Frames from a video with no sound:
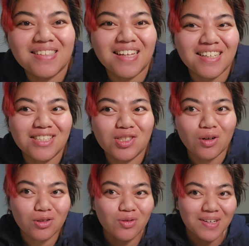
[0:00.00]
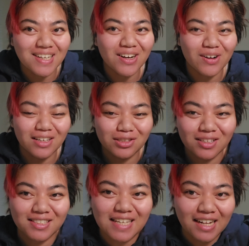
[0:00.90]
That is so sweet. Okay, so
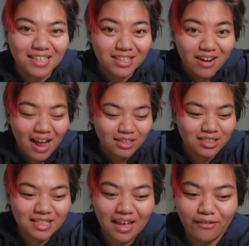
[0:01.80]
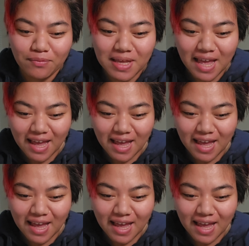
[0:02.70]
the seller actually gave me